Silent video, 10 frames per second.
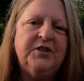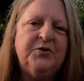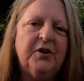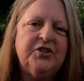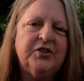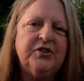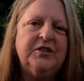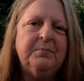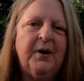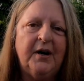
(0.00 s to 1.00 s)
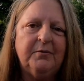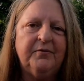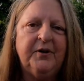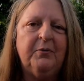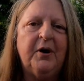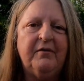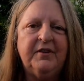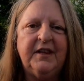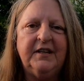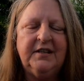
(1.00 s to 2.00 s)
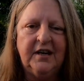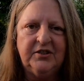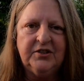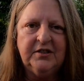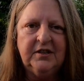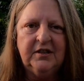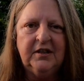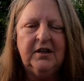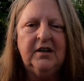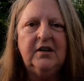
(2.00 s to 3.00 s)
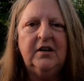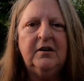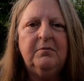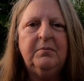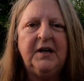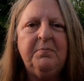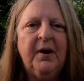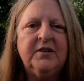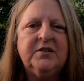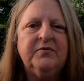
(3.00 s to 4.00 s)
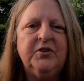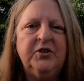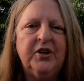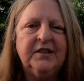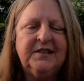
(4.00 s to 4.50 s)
restructured the topography wherever they touched. Many parts of New York